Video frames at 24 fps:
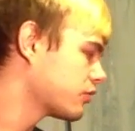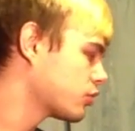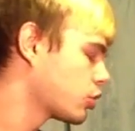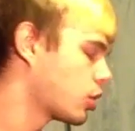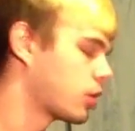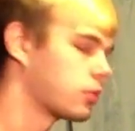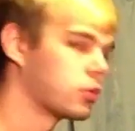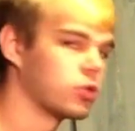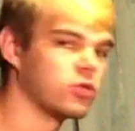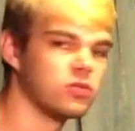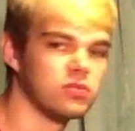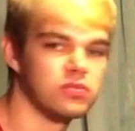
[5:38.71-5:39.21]

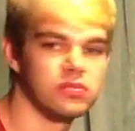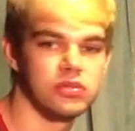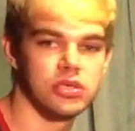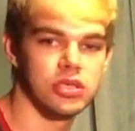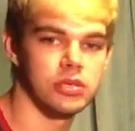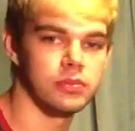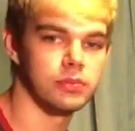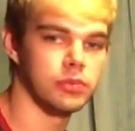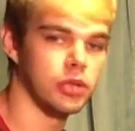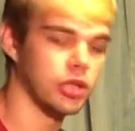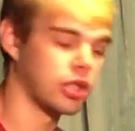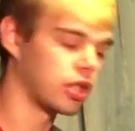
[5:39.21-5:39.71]
trouble to
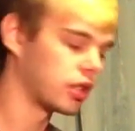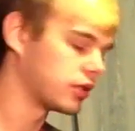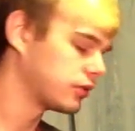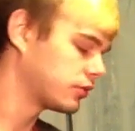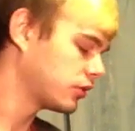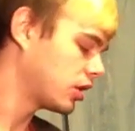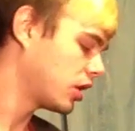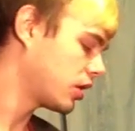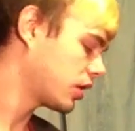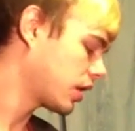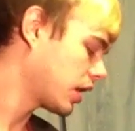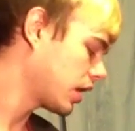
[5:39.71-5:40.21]
put on.
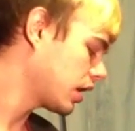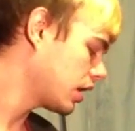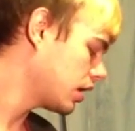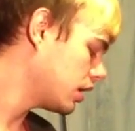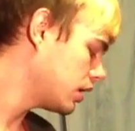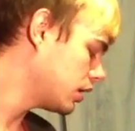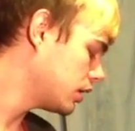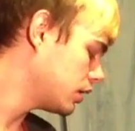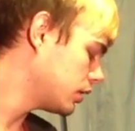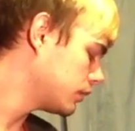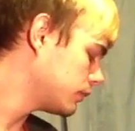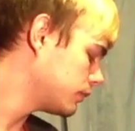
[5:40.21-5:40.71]
Okay,
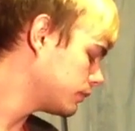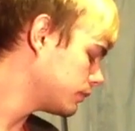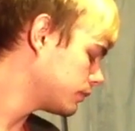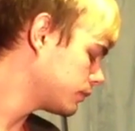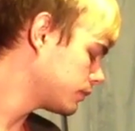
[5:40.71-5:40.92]
um,